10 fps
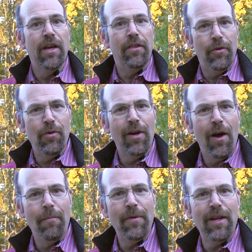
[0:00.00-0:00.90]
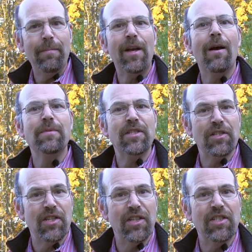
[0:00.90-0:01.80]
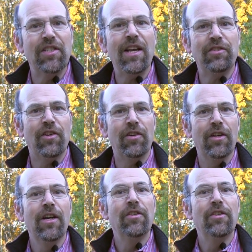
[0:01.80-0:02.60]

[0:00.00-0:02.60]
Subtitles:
The new company becomes a successor